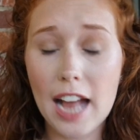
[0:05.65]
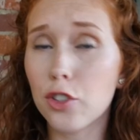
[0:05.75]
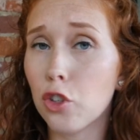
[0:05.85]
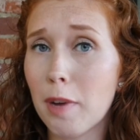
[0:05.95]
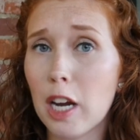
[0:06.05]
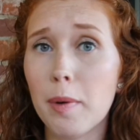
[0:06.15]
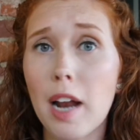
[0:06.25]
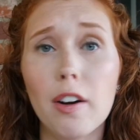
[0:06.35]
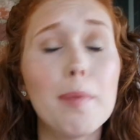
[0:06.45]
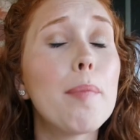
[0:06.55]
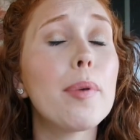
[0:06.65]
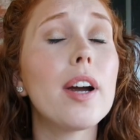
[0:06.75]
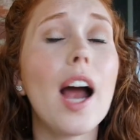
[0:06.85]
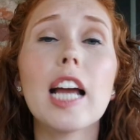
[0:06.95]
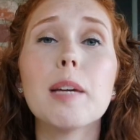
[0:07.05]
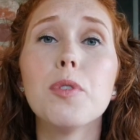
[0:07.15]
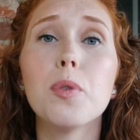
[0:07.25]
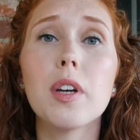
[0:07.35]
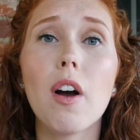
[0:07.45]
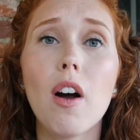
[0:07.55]
As you may or may not remember, I am
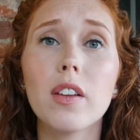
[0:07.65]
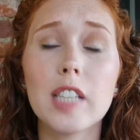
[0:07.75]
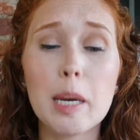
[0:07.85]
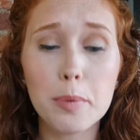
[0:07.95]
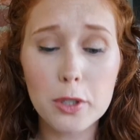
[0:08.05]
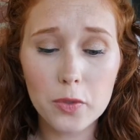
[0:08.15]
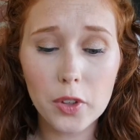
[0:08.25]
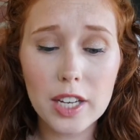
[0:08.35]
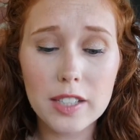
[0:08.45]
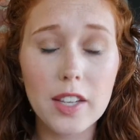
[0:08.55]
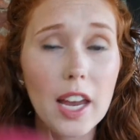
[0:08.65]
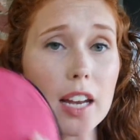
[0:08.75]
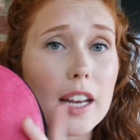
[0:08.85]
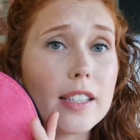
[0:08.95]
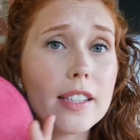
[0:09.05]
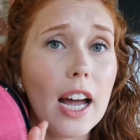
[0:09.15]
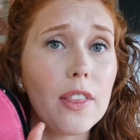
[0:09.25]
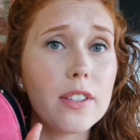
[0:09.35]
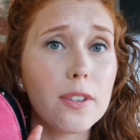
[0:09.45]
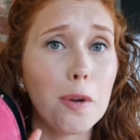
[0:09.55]
doing all samples for this and
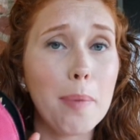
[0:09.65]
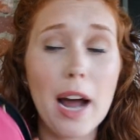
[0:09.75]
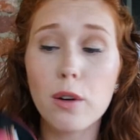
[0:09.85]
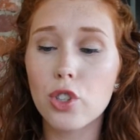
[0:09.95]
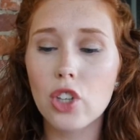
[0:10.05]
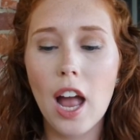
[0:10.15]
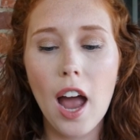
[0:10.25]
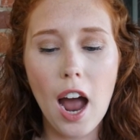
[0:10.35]
inside this little pouch,